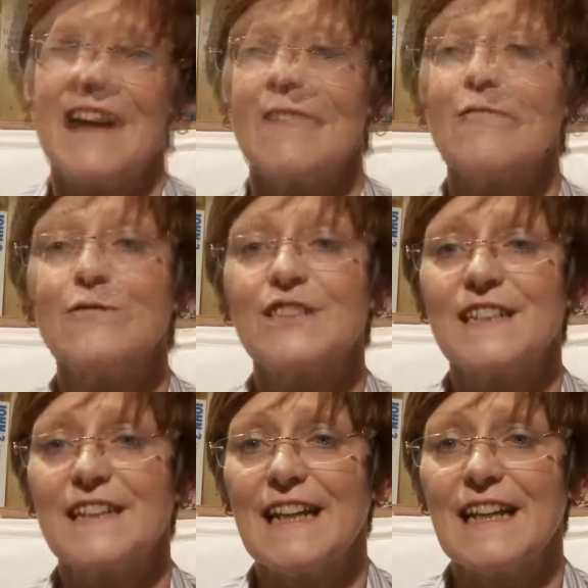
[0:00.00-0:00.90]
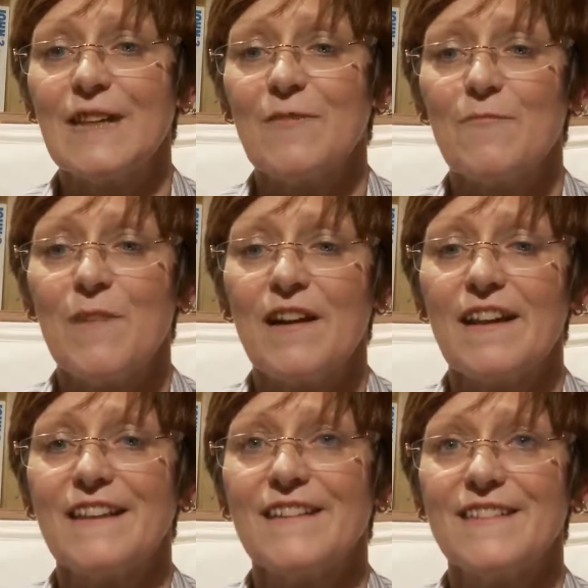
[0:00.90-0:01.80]
Unfortunately,
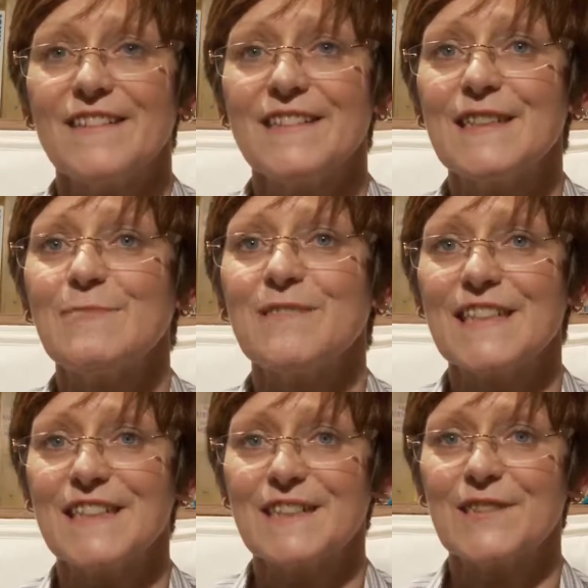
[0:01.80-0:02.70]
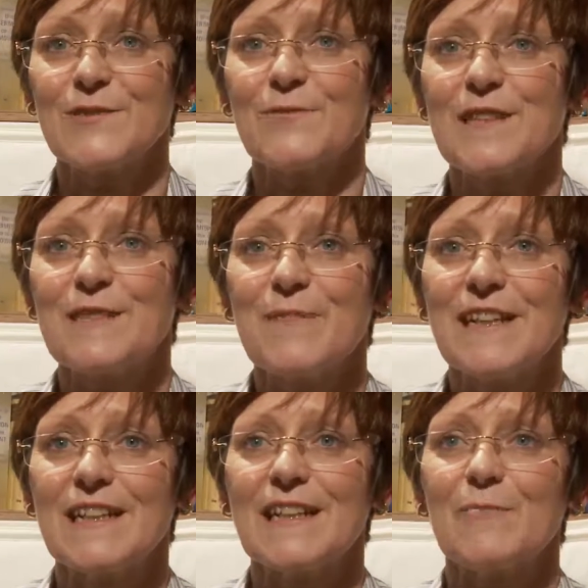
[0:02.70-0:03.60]
my disposition has always
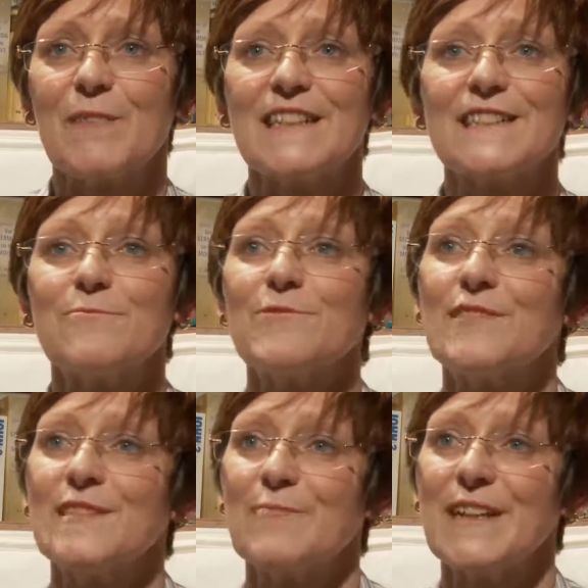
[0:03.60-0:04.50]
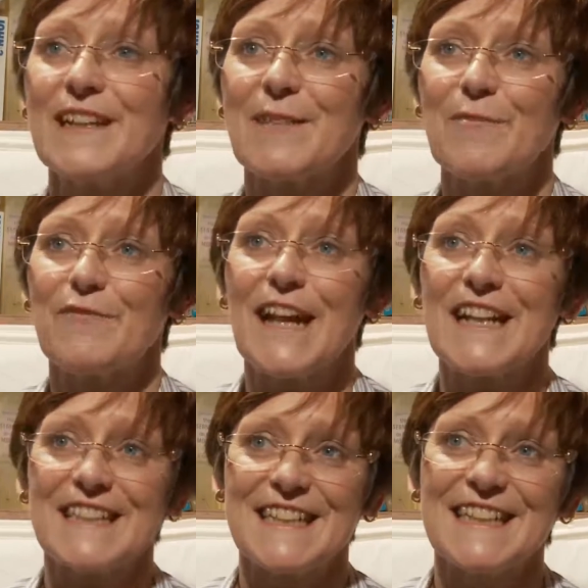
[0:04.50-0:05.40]
been a little bit towards being a
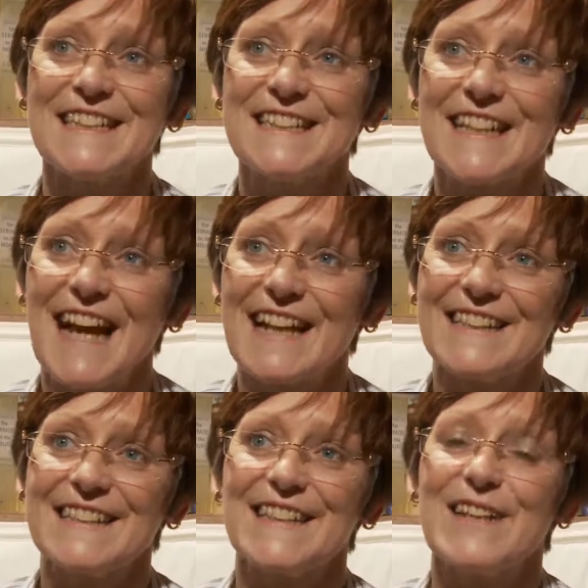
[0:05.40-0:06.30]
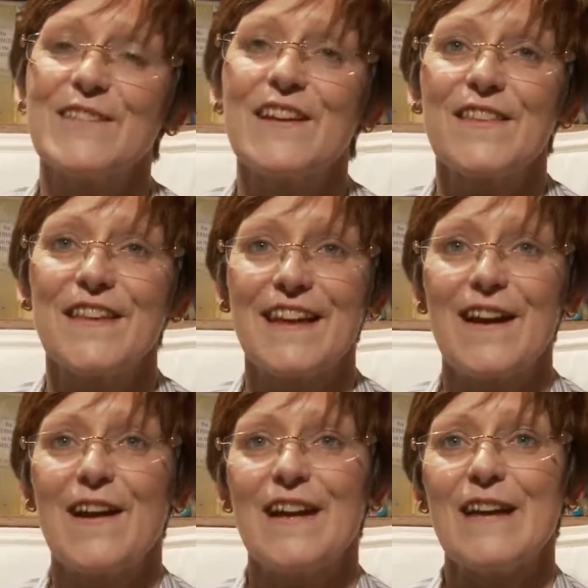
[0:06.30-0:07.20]
perfectionist, and so
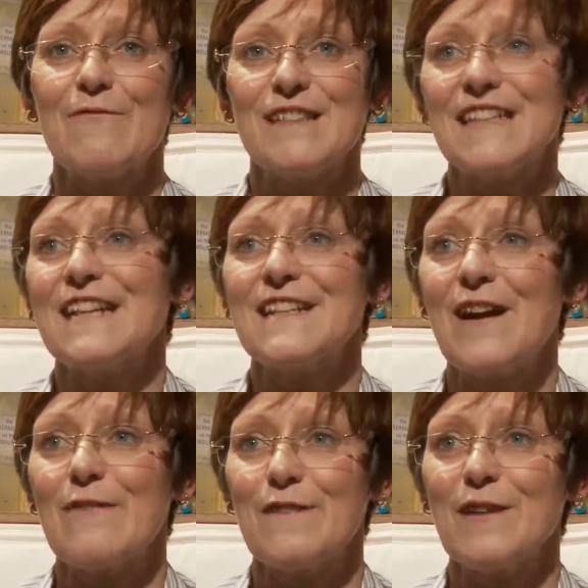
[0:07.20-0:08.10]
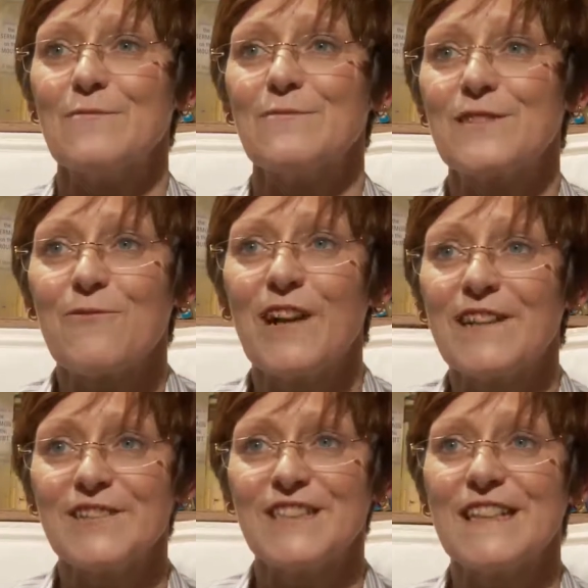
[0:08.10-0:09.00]
nothing I ever did I felt was
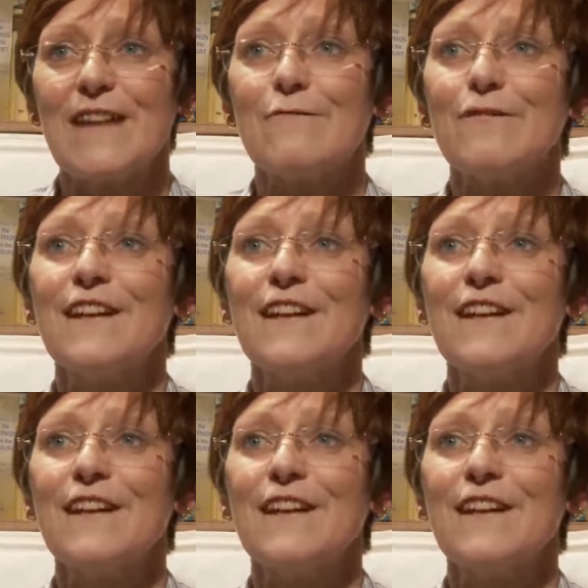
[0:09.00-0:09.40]
quite good enough.